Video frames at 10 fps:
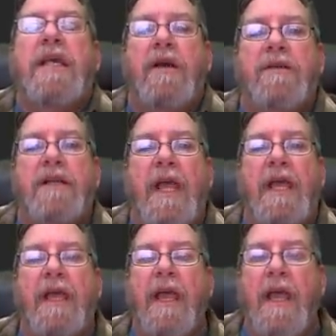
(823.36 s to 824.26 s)
here
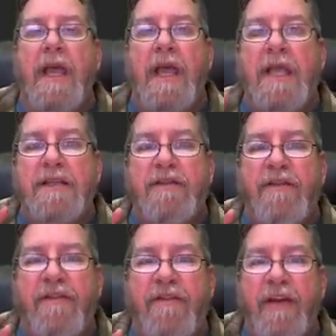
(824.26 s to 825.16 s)
today. It's
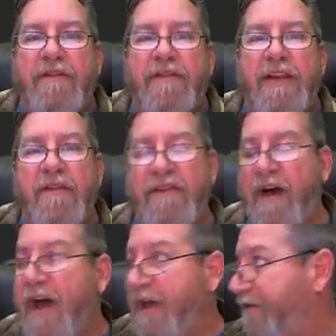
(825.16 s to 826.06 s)

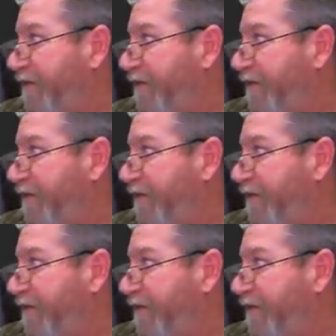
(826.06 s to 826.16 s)
55.